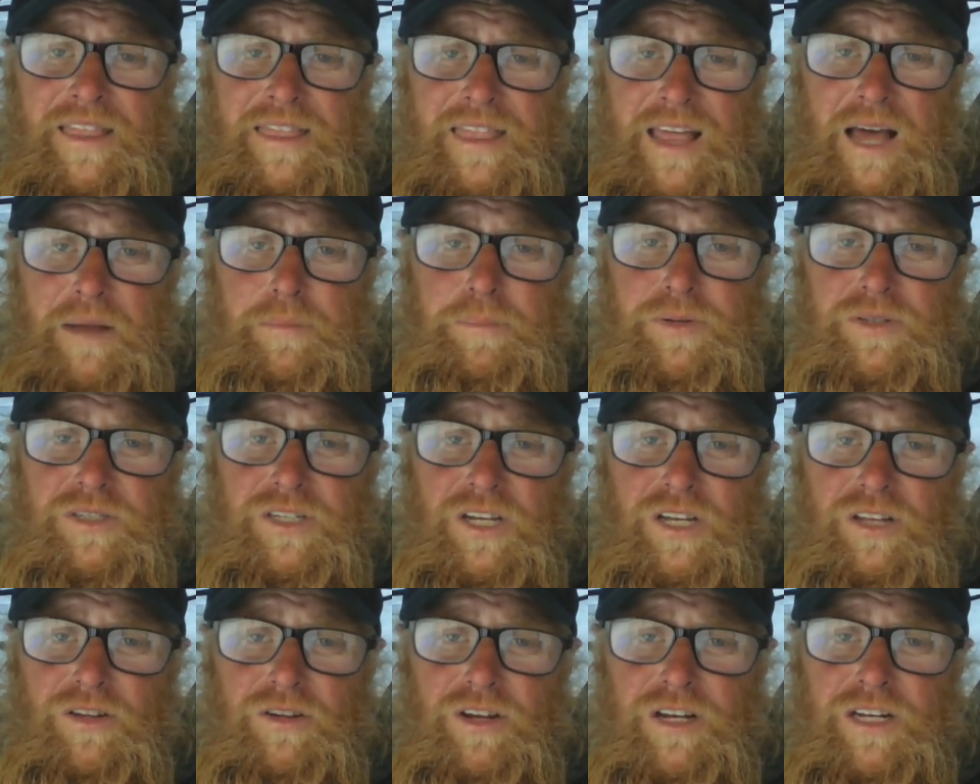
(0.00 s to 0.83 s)
That
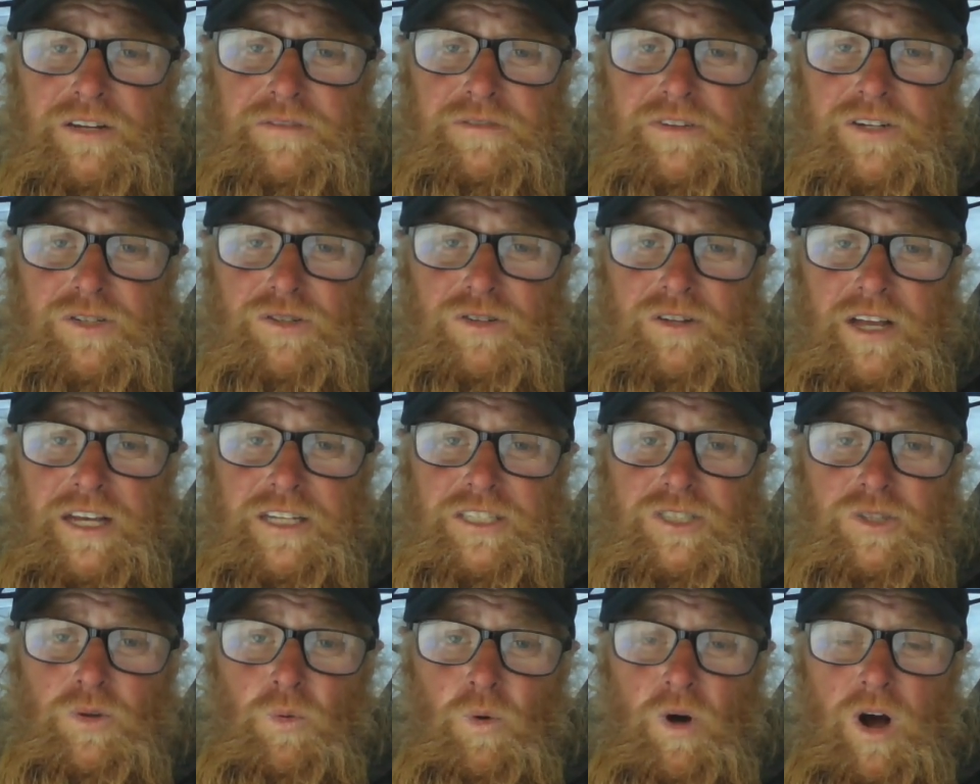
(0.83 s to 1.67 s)
particular individual
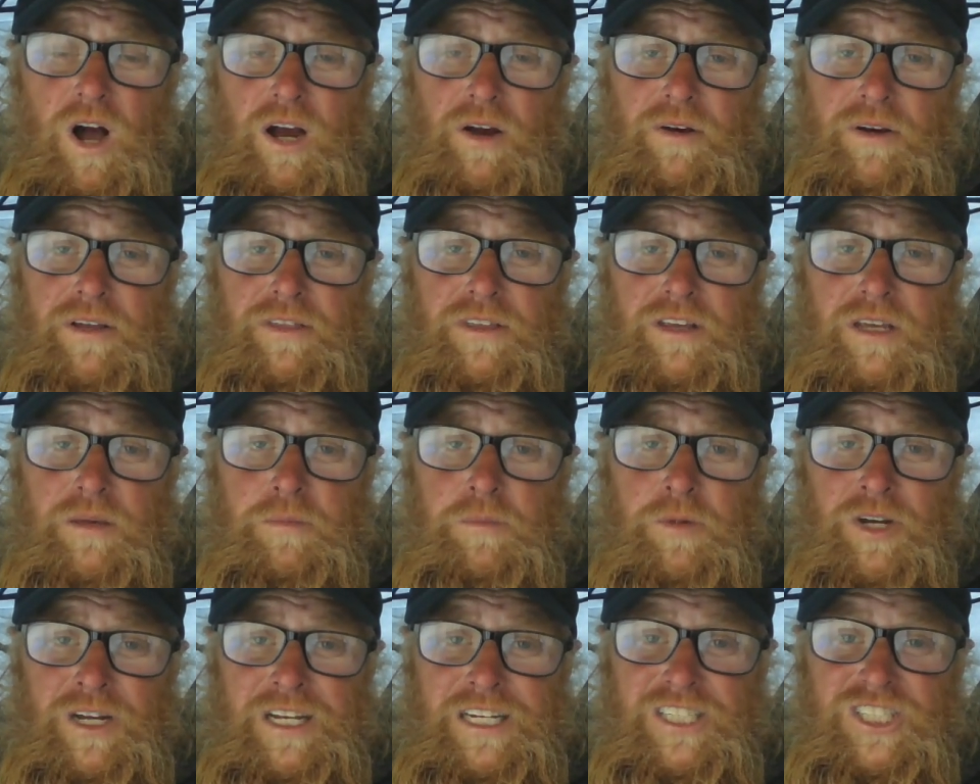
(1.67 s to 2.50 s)
likes to walk around the
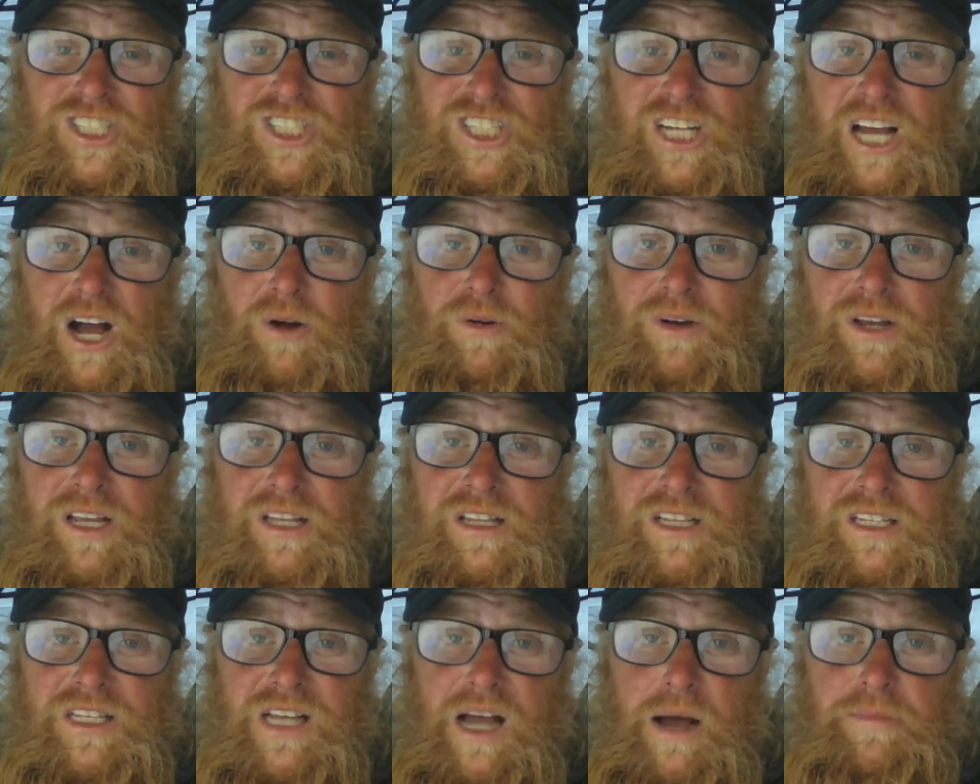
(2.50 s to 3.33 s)
community shouting
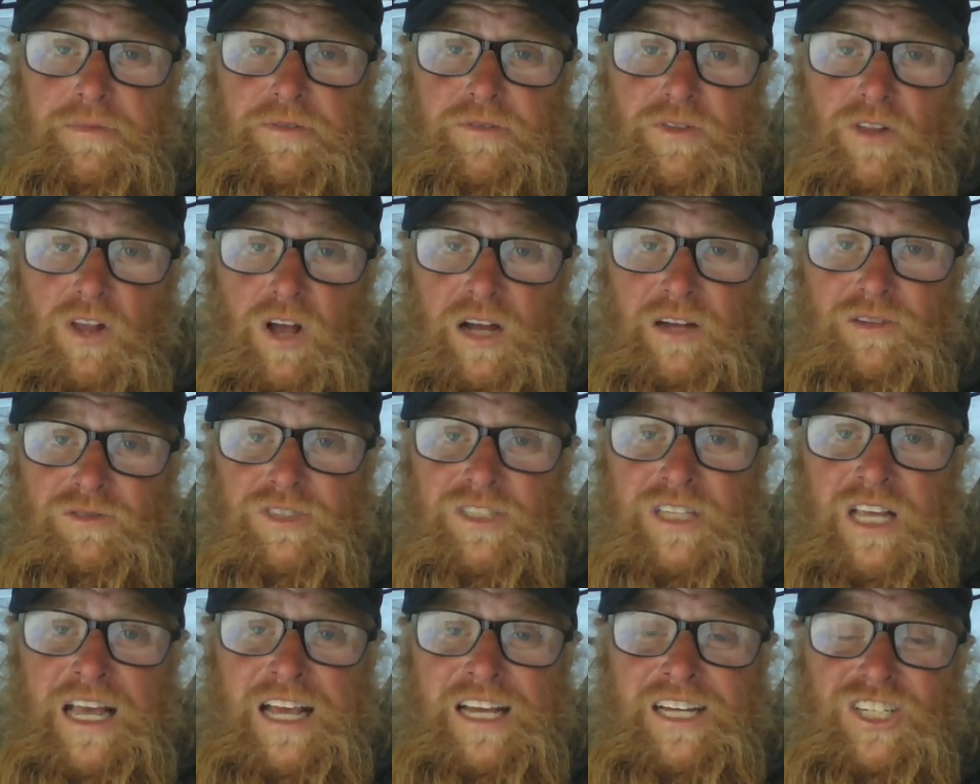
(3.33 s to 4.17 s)
at the top of her
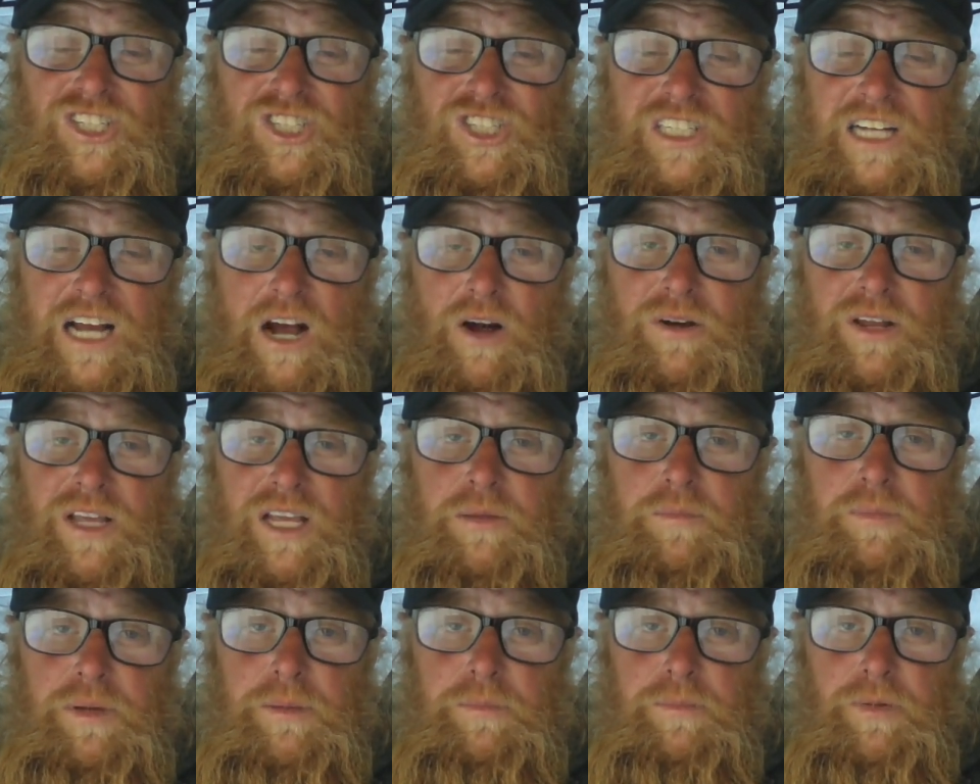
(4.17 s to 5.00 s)
lungs,
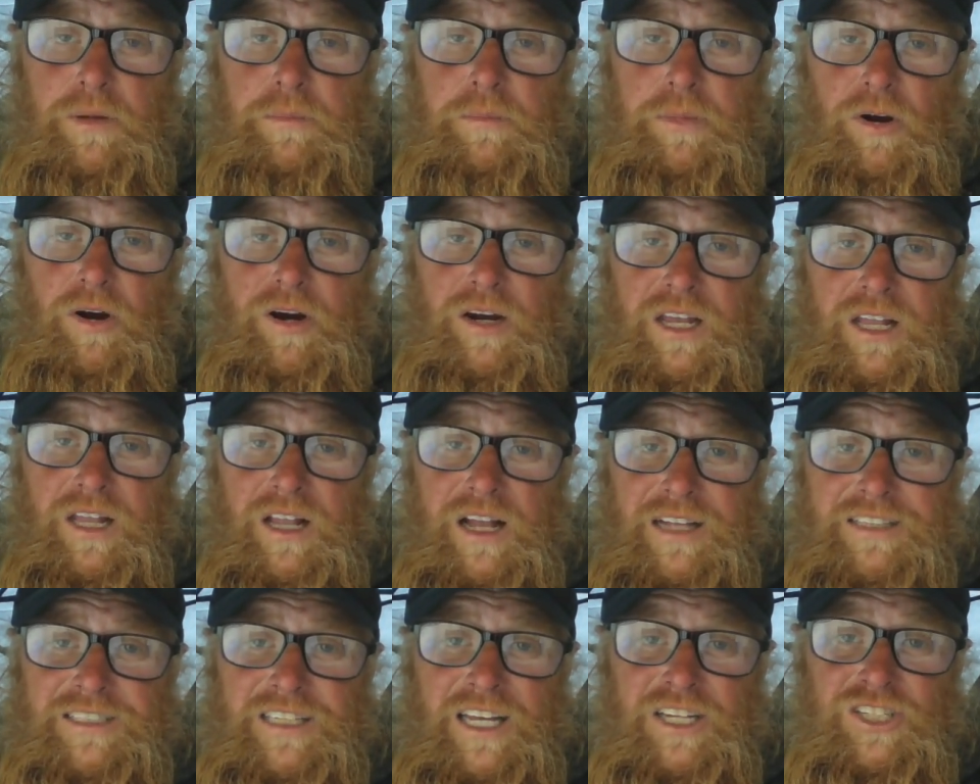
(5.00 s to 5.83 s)
shouting at people in parking
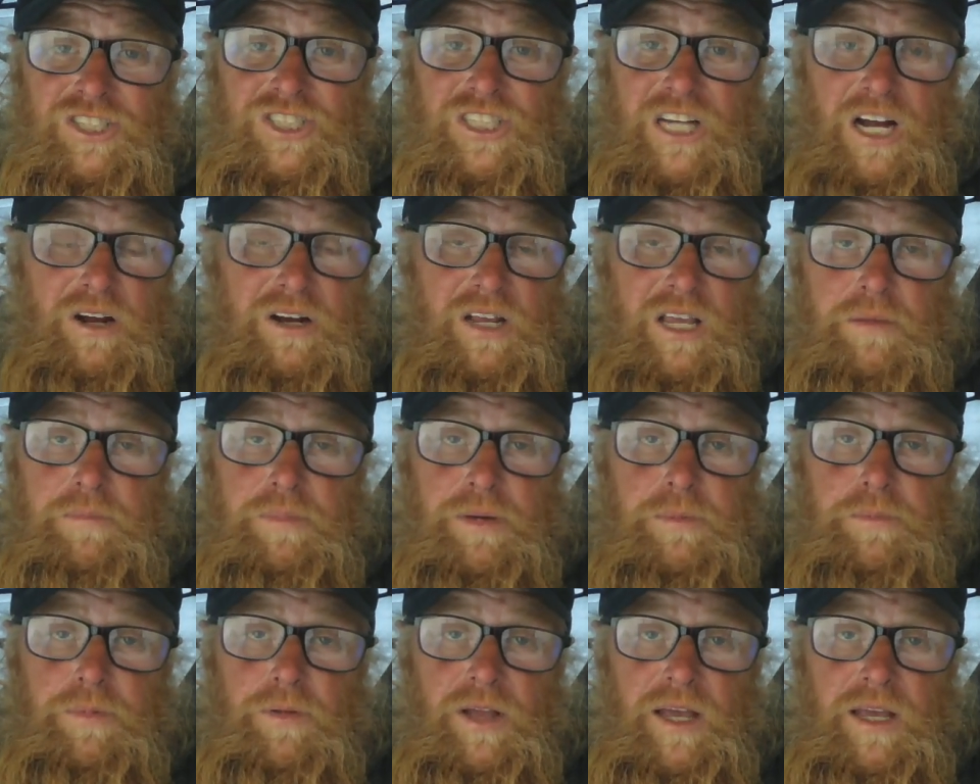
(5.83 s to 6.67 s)
lots, and shouting at
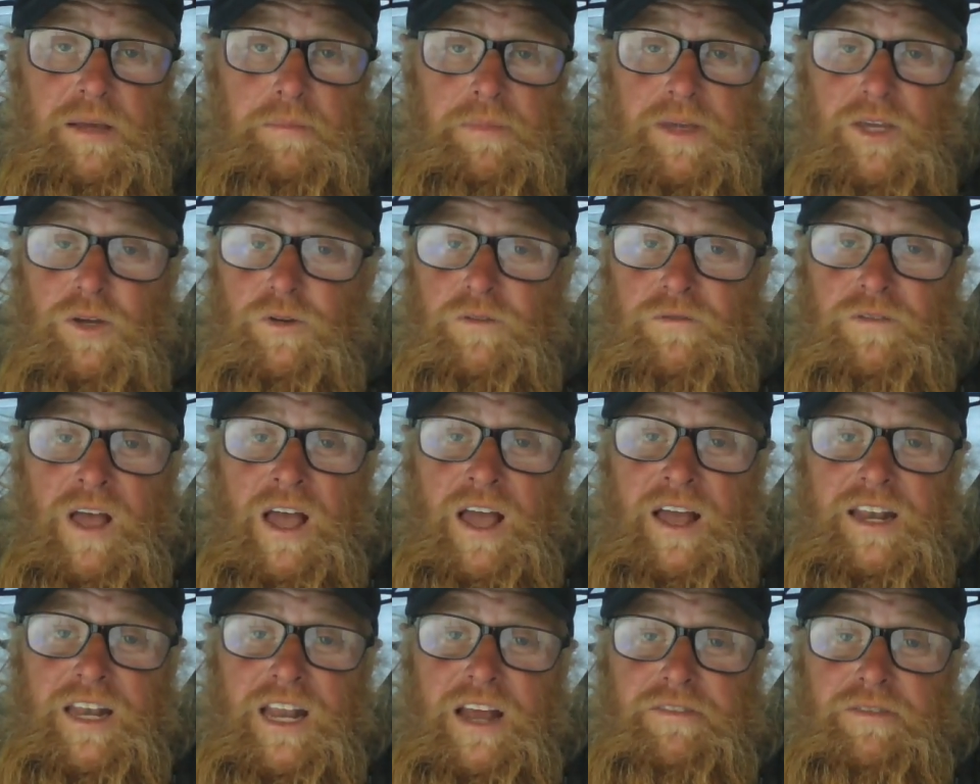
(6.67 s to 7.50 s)
people like me who've
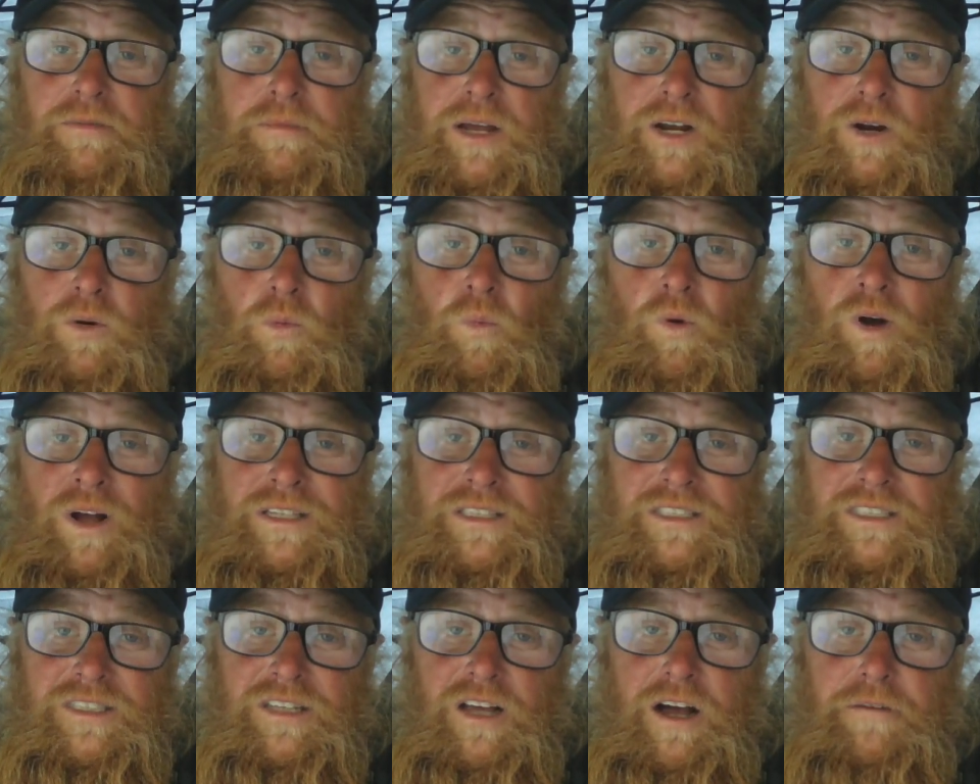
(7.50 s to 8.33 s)
never met her
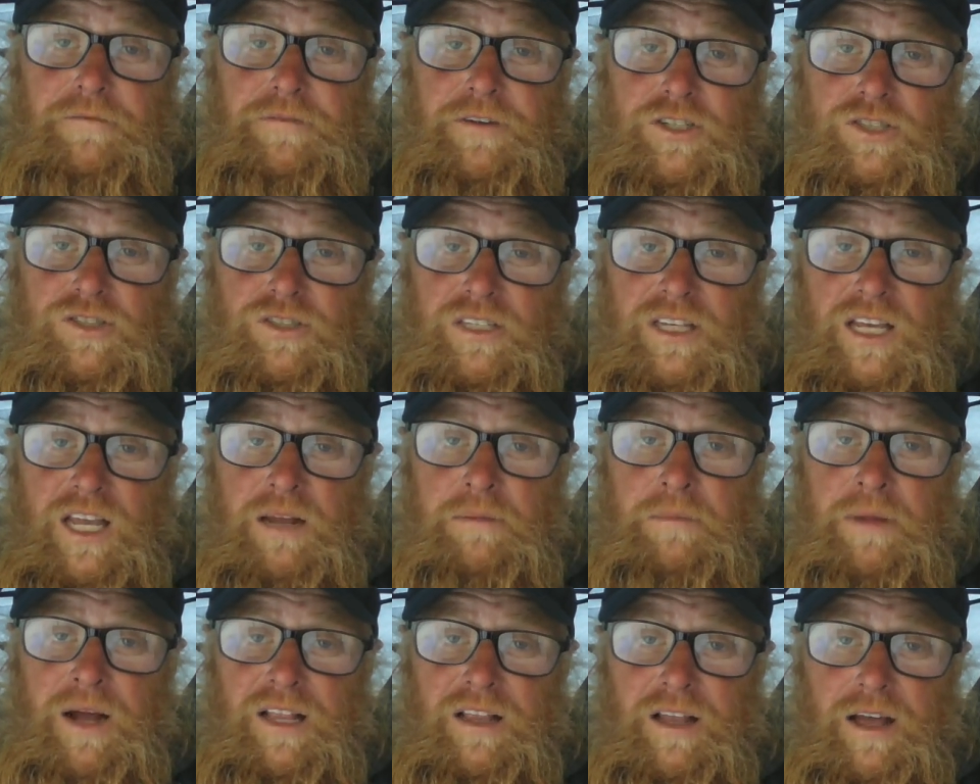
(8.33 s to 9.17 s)
once officially
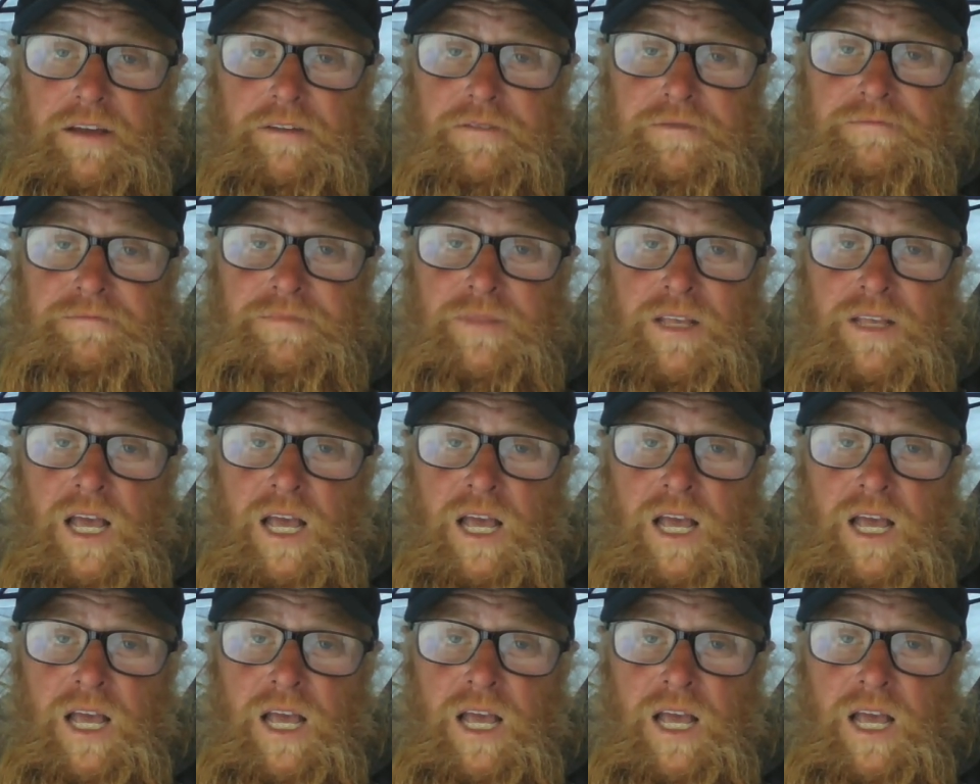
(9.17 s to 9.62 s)
in my life.